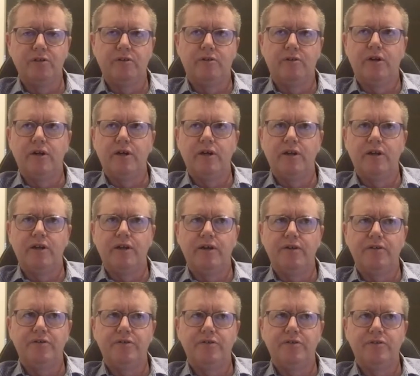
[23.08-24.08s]
and I had our
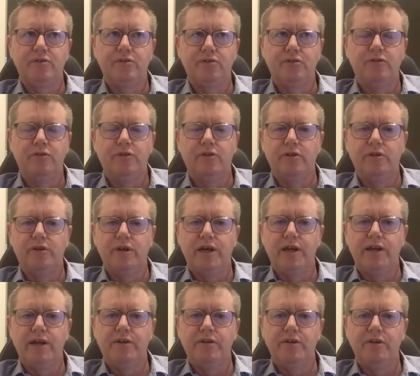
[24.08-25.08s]
children
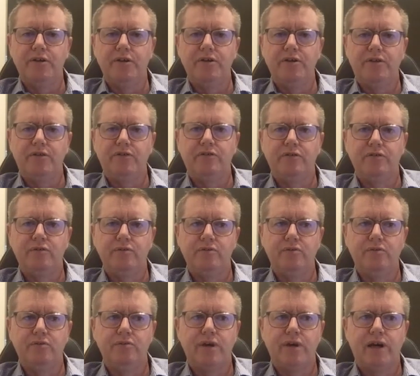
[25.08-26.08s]
and needing
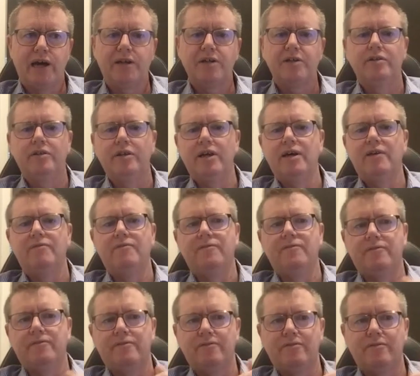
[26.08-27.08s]
to actually have
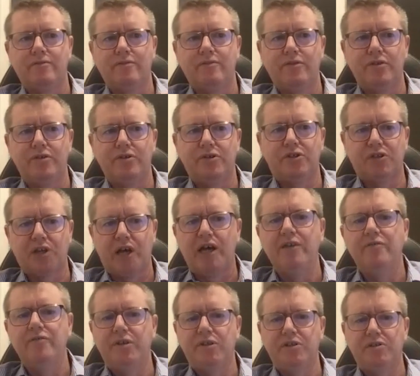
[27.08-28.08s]
the
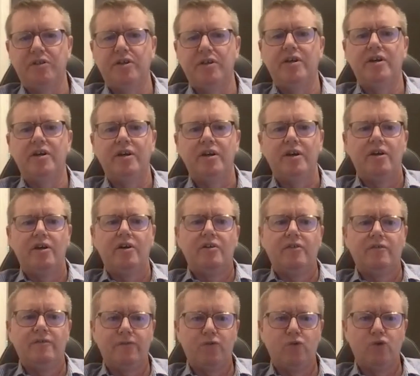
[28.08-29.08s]
savings there
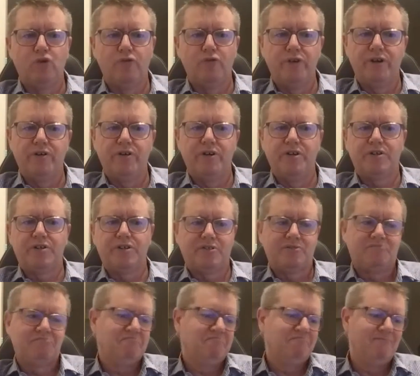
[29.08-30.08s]
for various
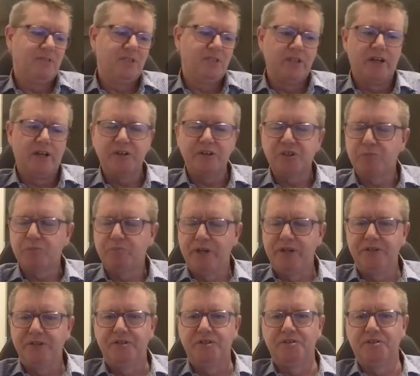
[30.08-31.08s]

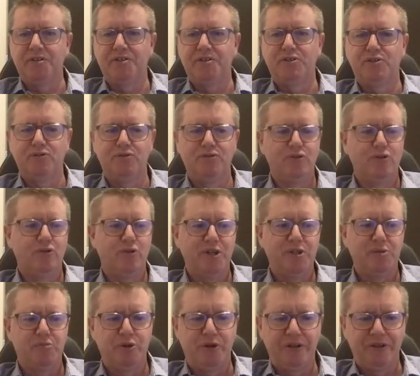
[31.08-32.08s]
expenses that children
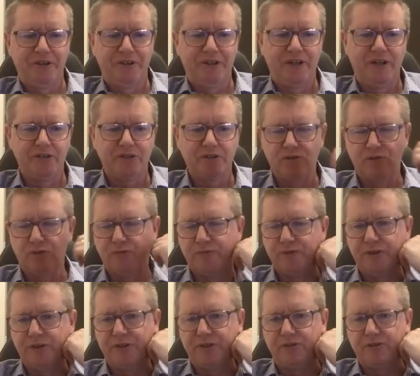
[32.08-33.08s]
always bring, you know, school
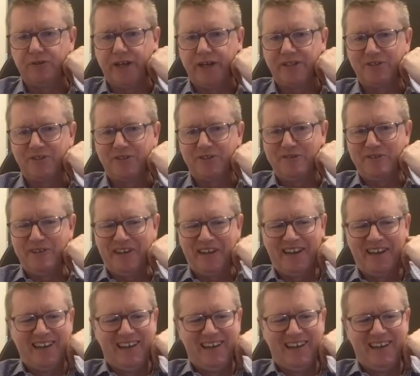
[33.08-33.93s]
fees and all that sort of thing,